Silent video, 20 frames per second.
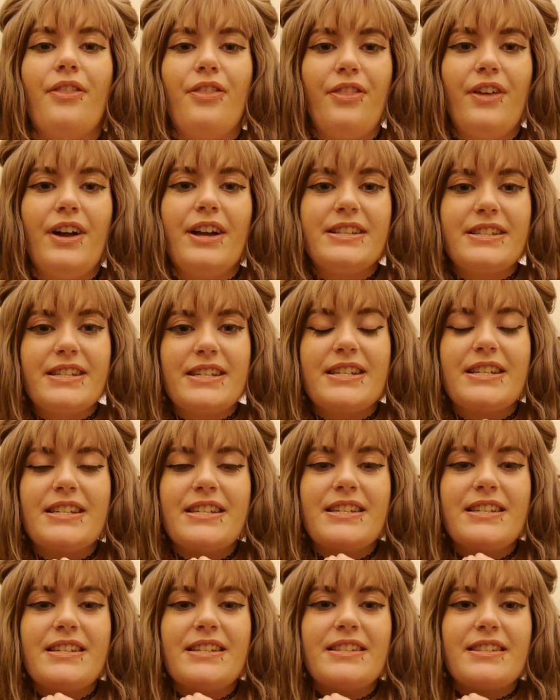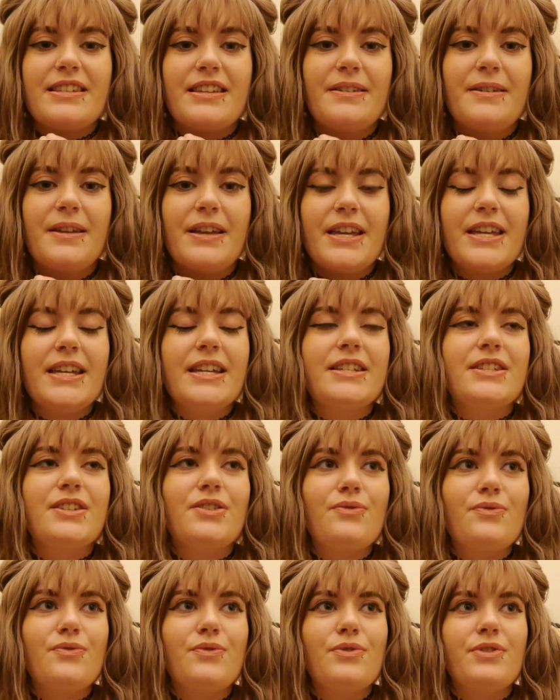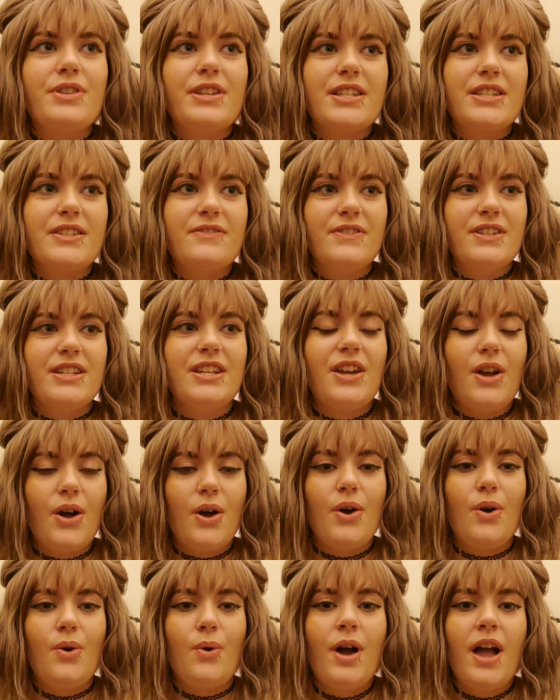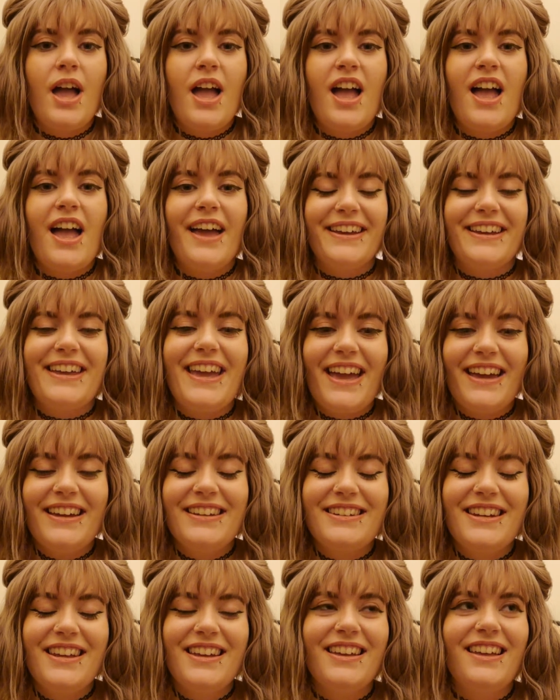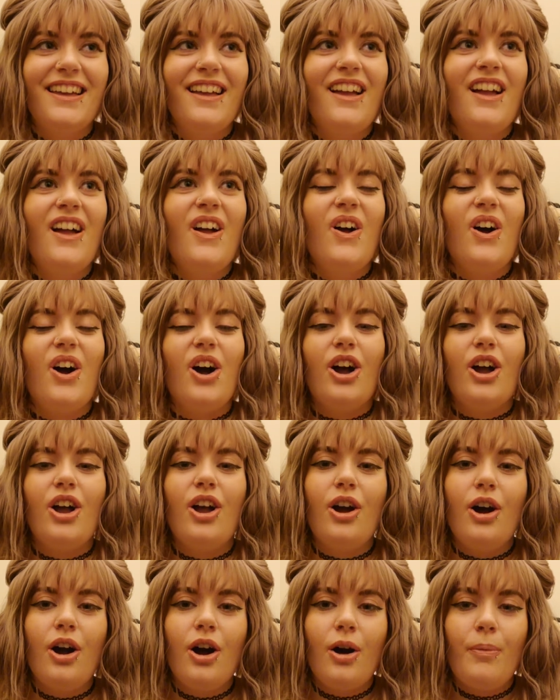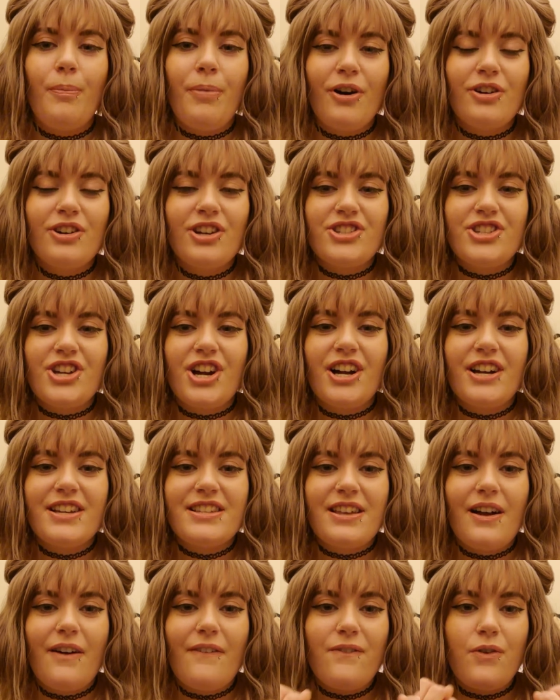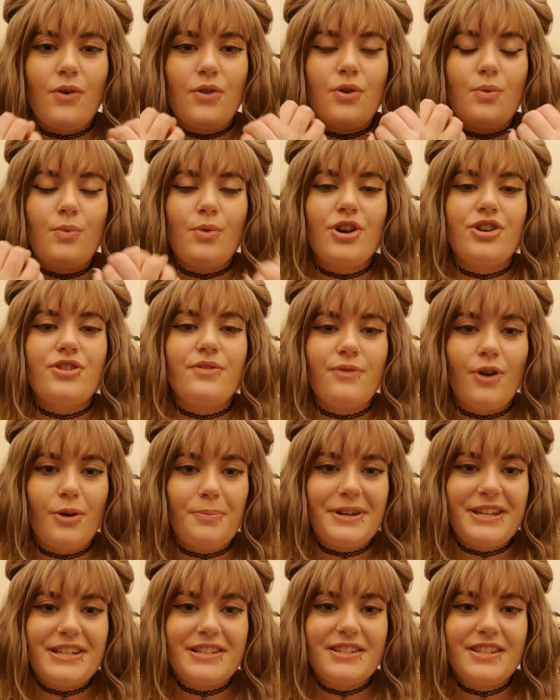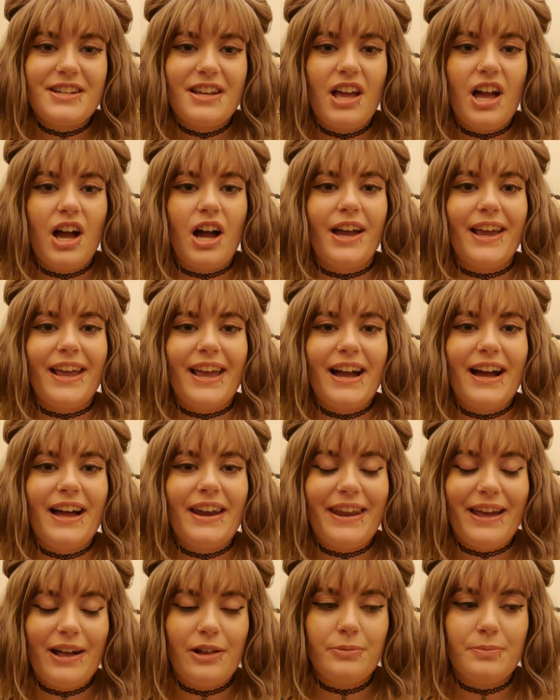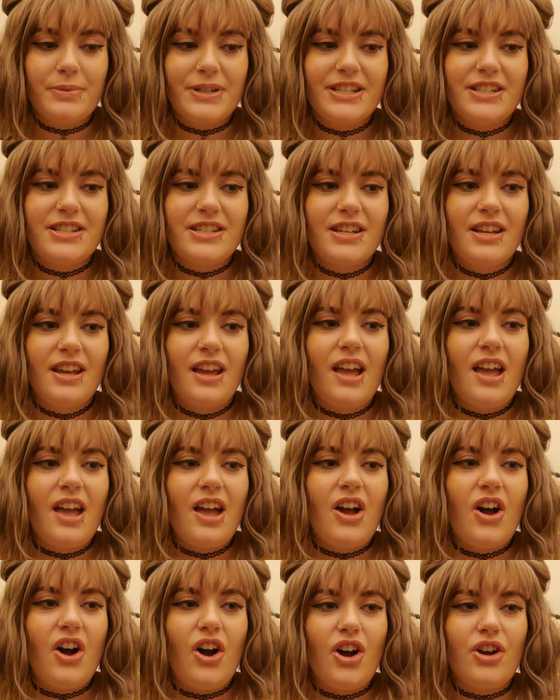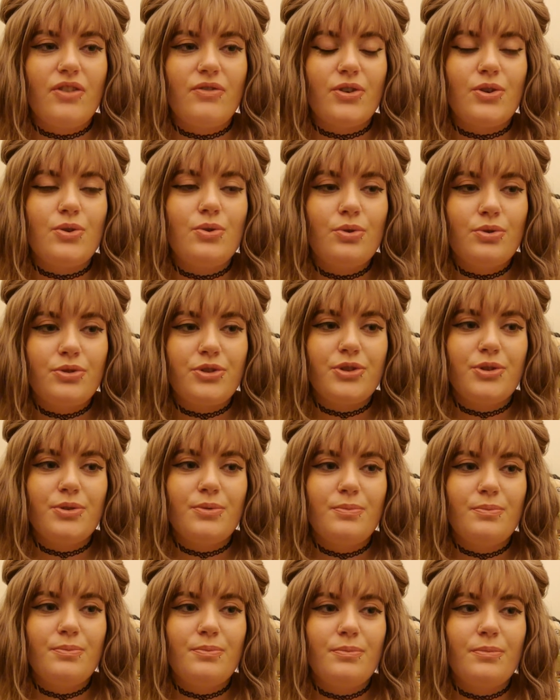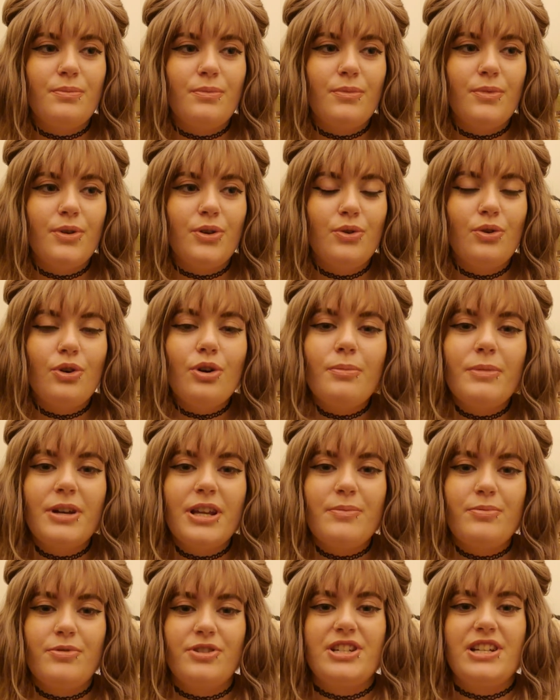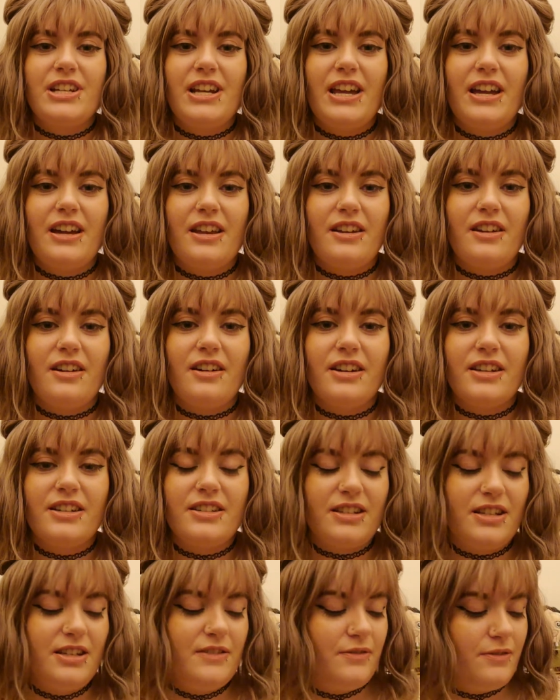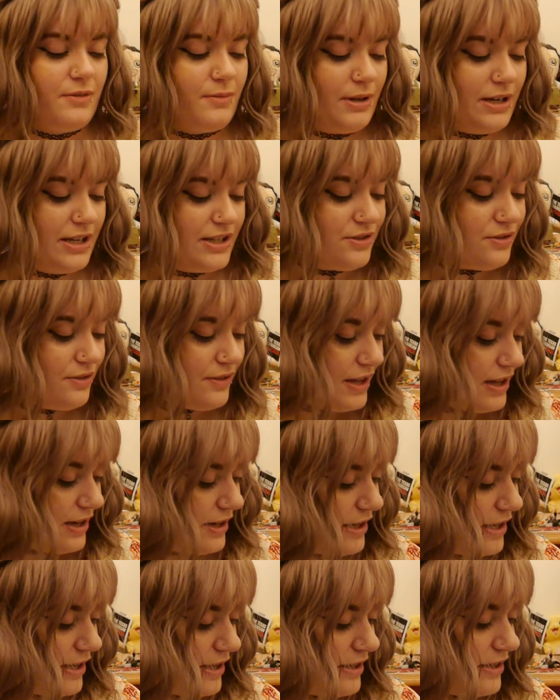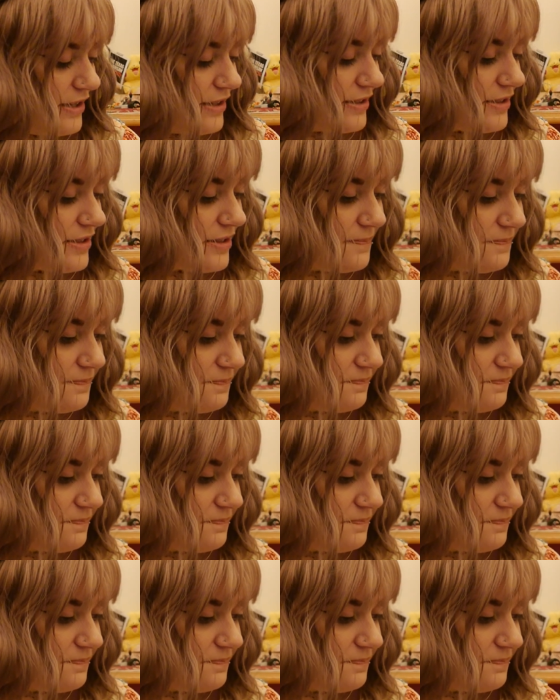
That is it for this video. Again, I apologise for the word vomit. I can't help it. I record them normally pretty late at night. Well, it's not that late.